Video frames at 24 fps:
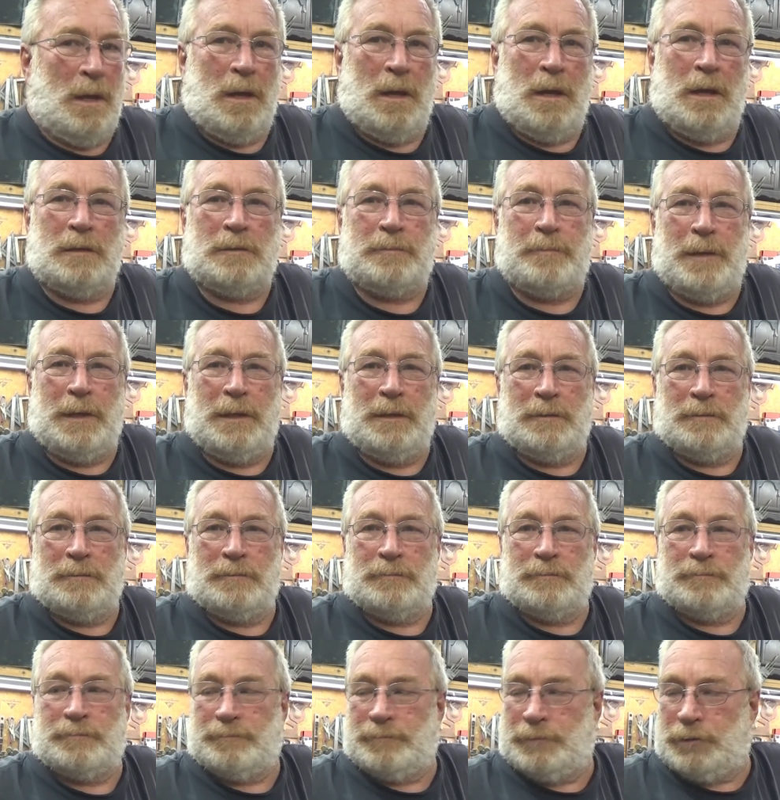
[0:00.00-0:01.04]
It's
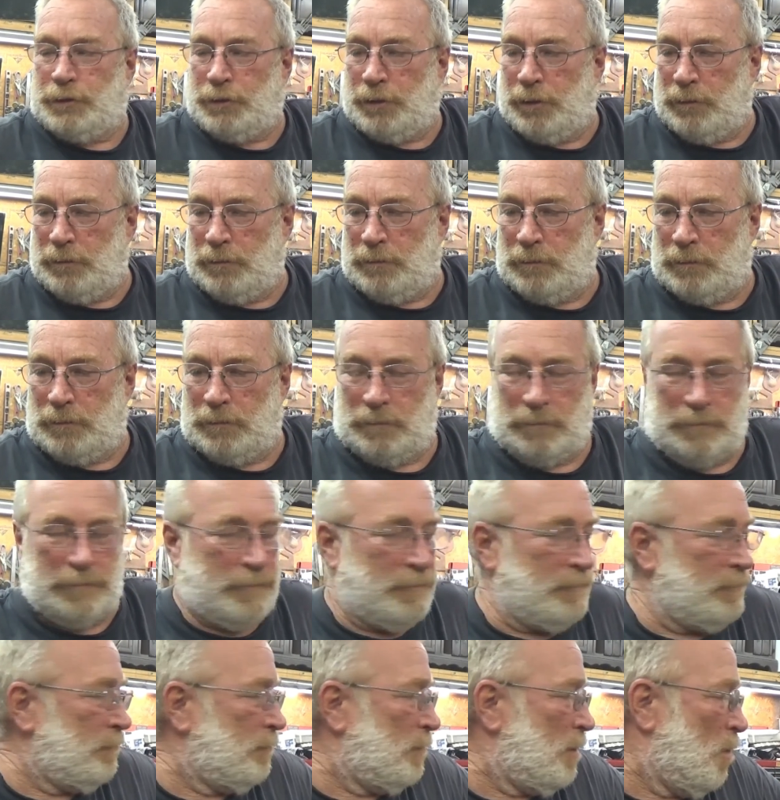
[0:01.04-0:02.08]
been, shoot,
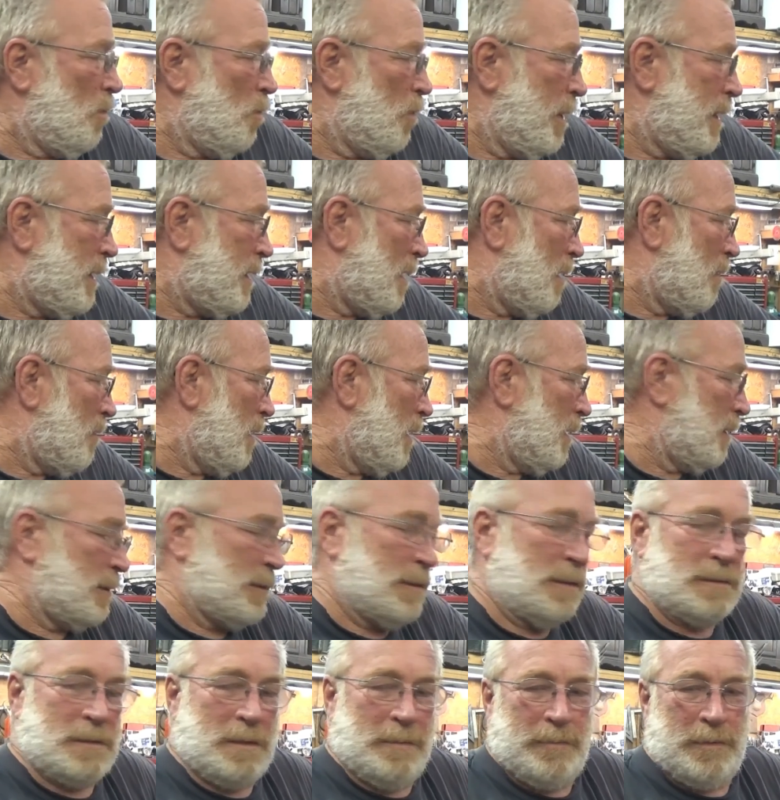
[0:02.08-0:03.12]
a week I reckon
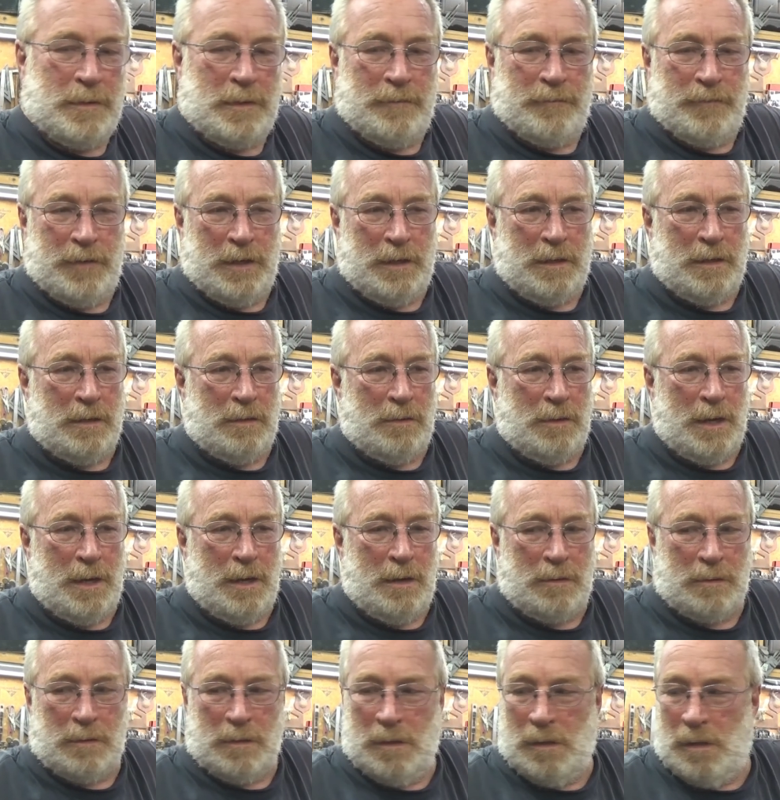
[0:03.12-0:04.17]
since I put a video out.